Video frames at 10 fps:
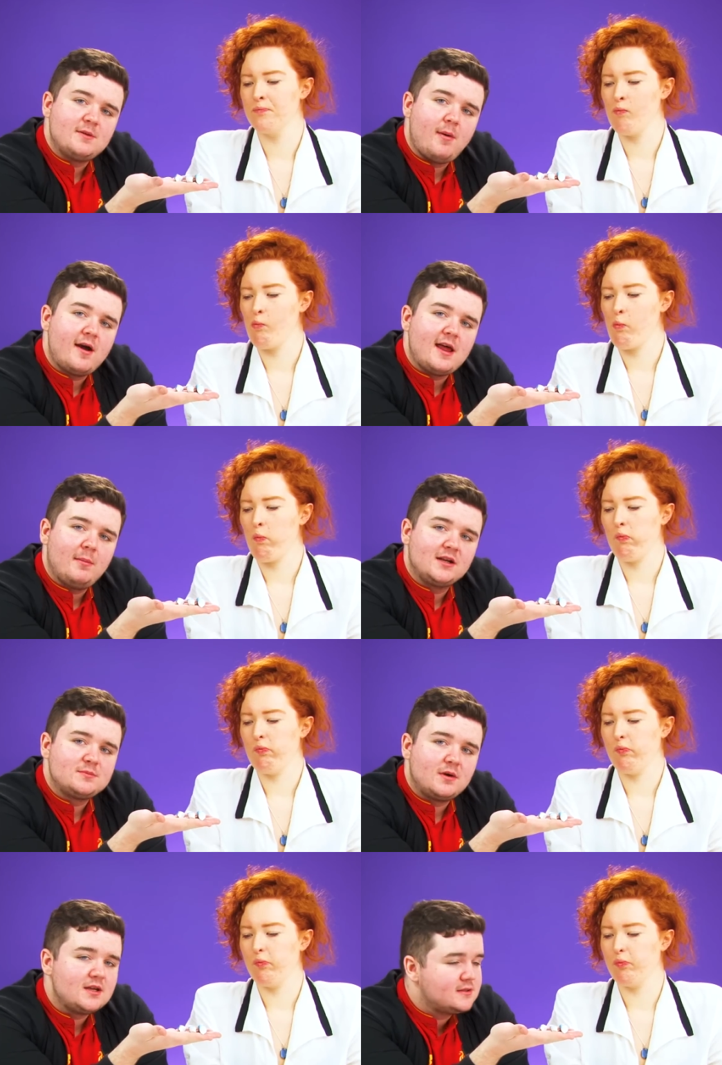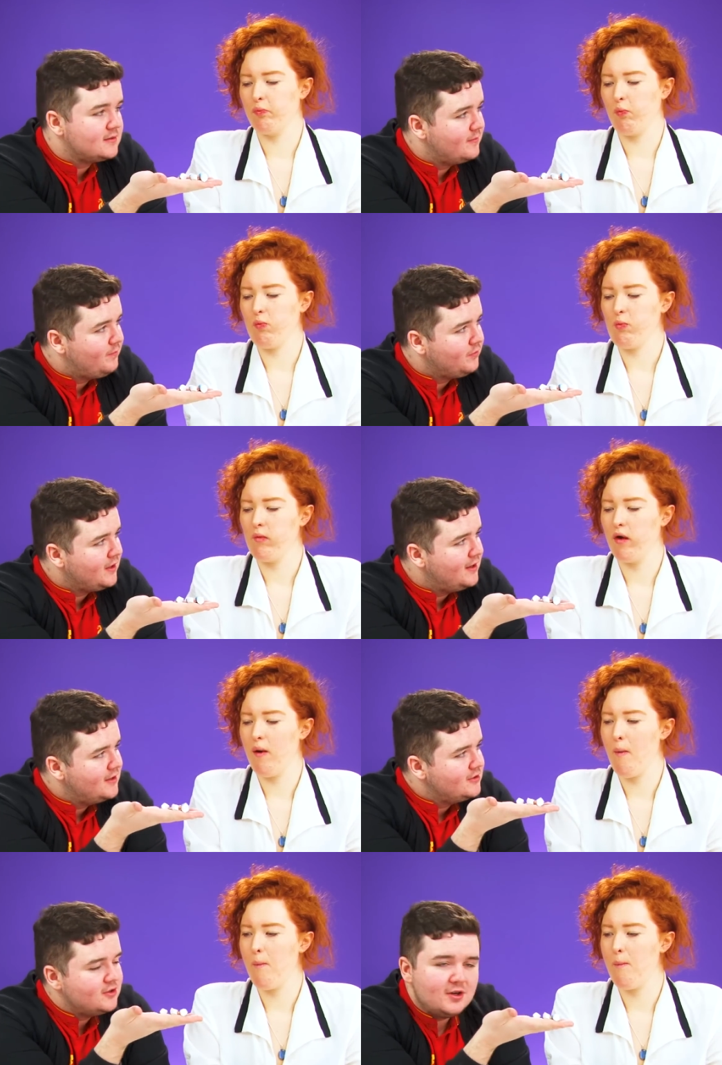Speaker 1: the Pineapple Express.
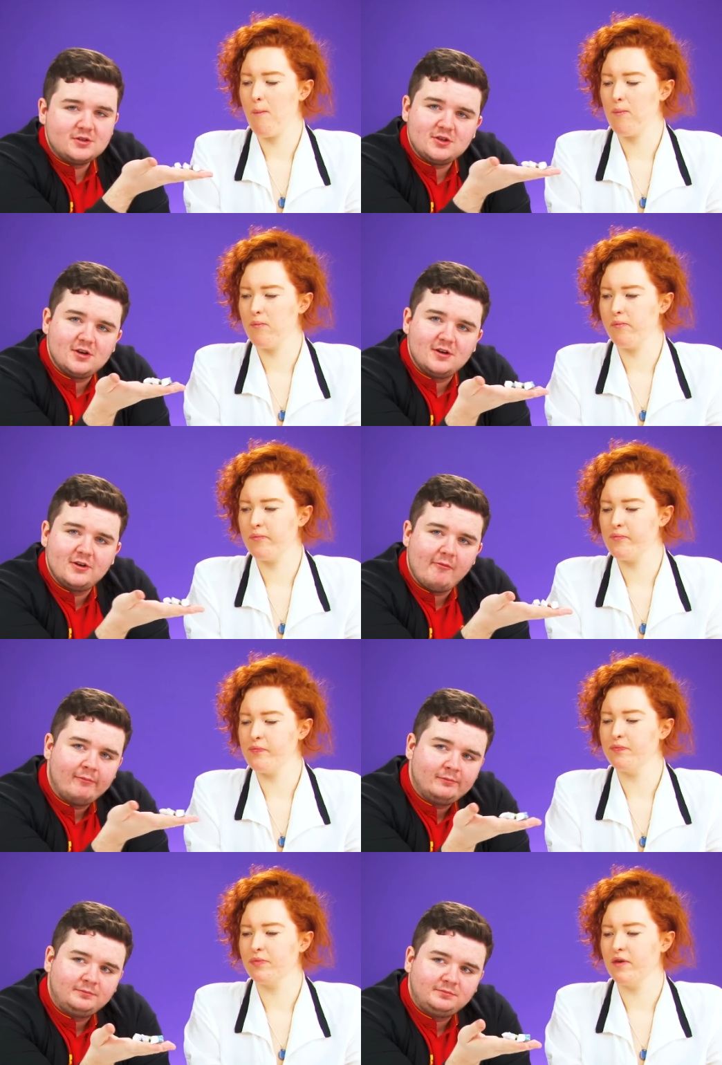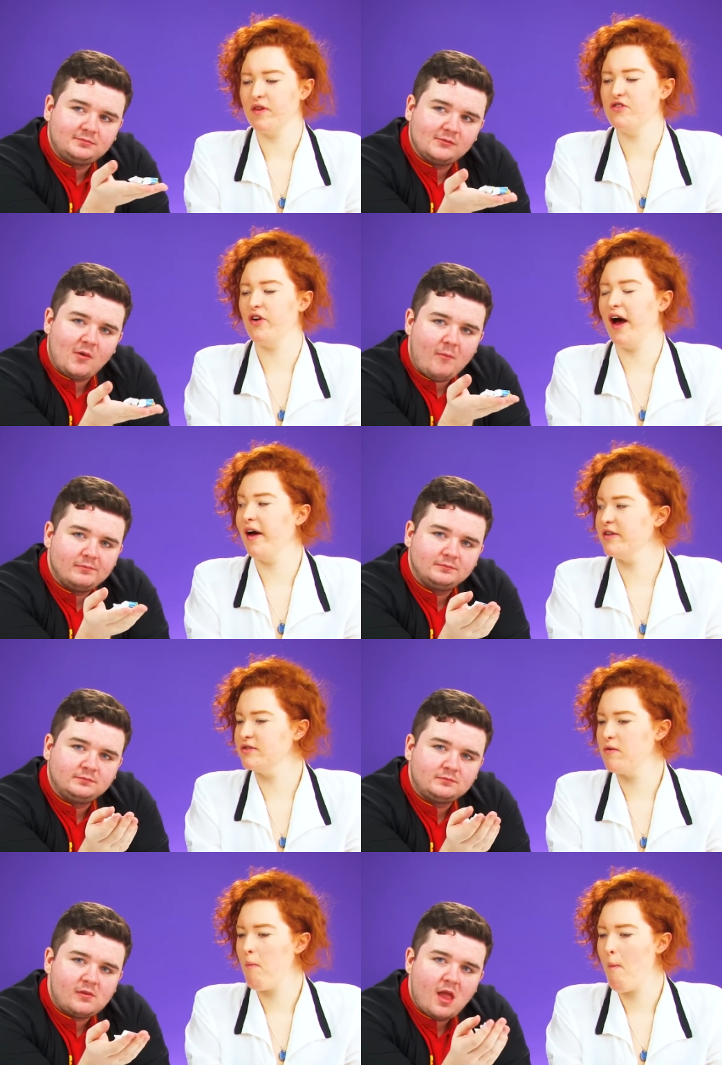Choo-choo! That's your
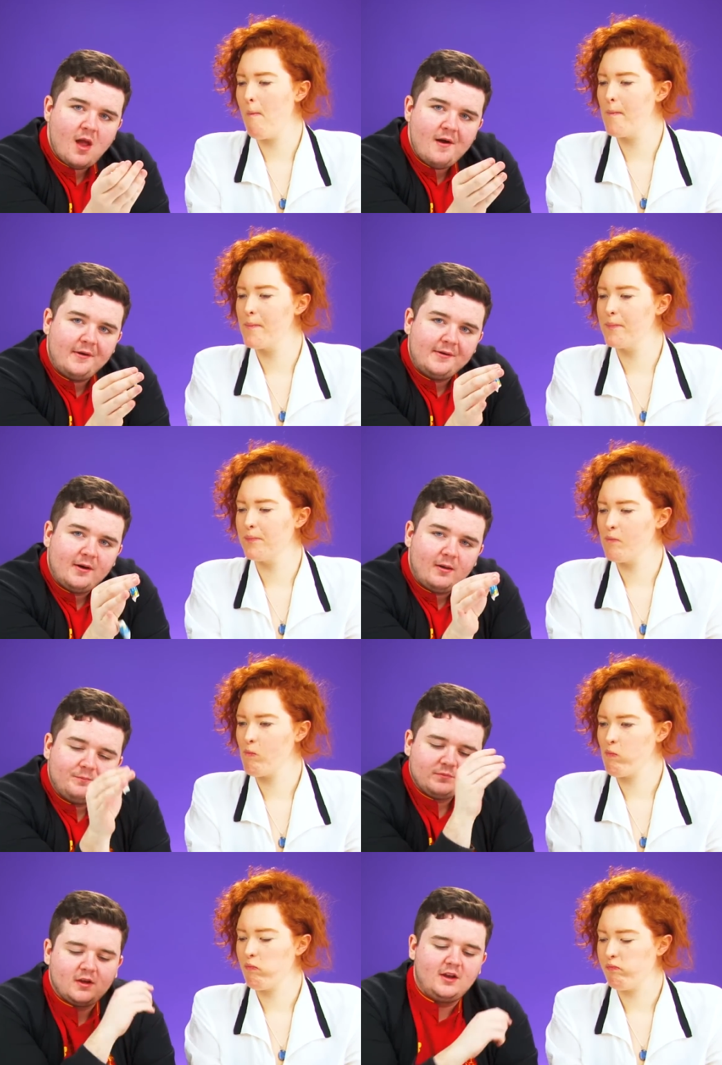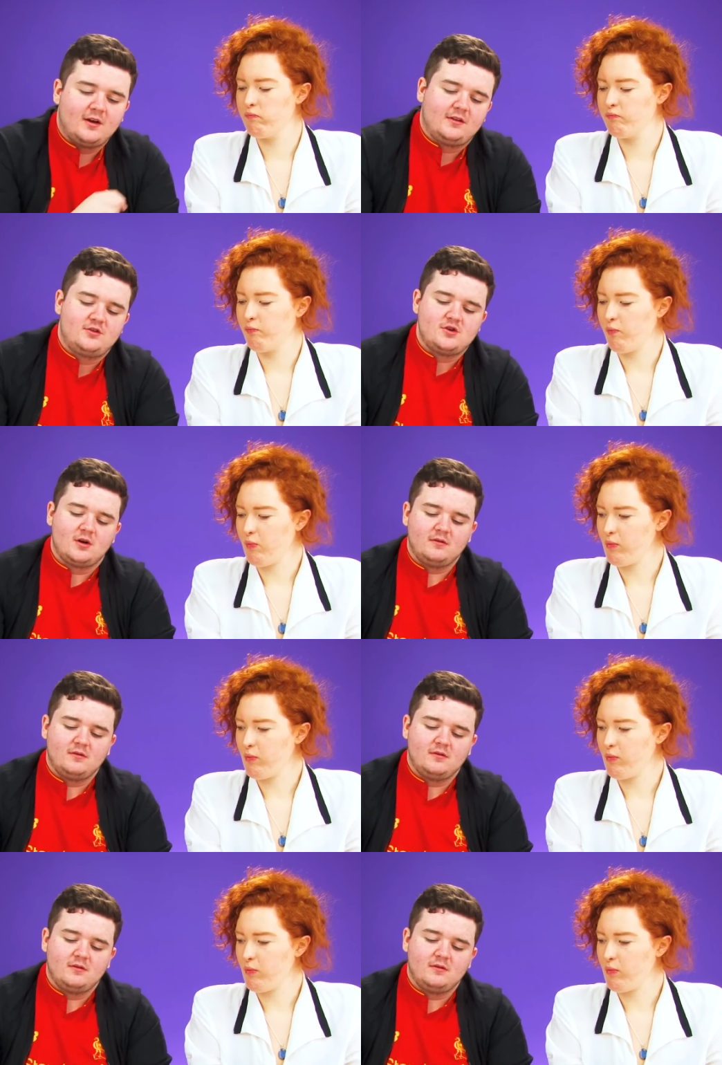hand. You don't get the joke,